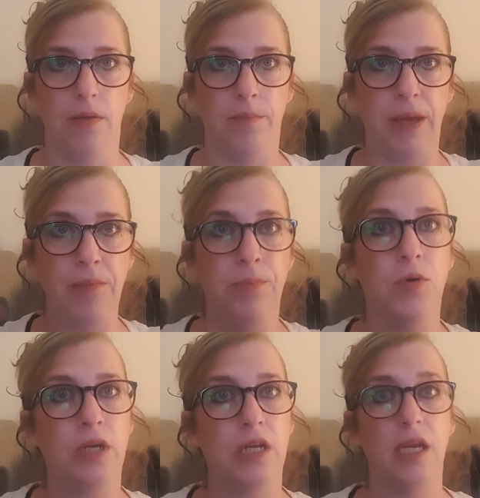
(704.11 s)

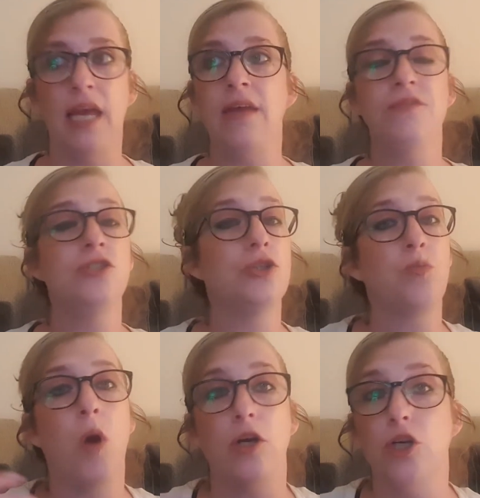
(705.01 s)
pinpoint even just
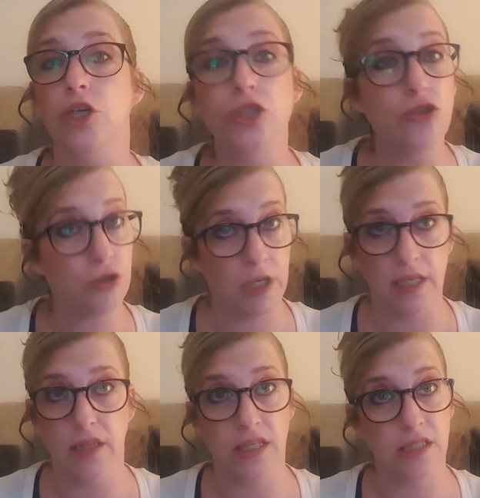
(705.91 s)
what
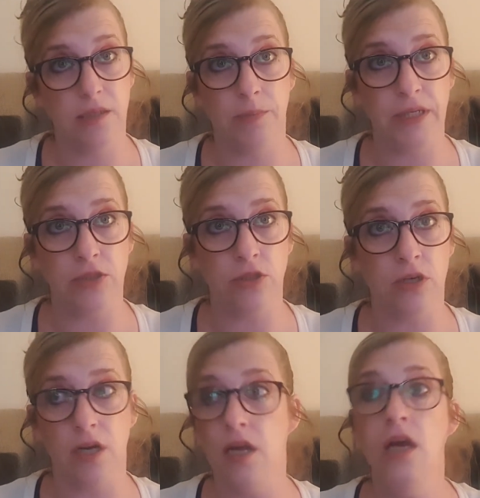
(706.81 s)
country this had been
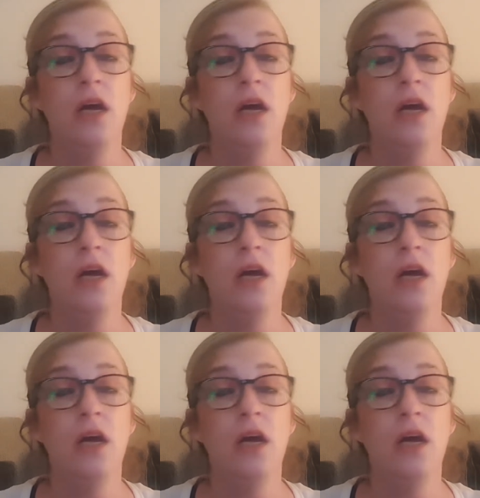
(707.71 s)
done